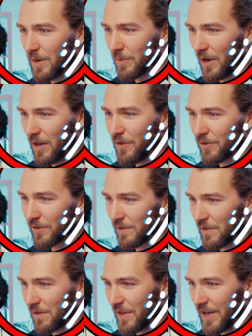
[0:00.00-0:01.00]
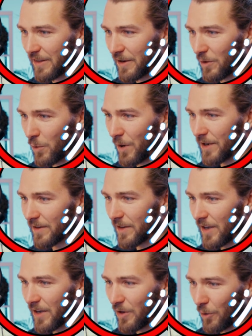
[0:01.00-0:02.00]
Others than that, they're quite
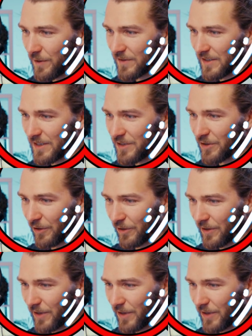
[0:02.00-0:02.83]
always linear.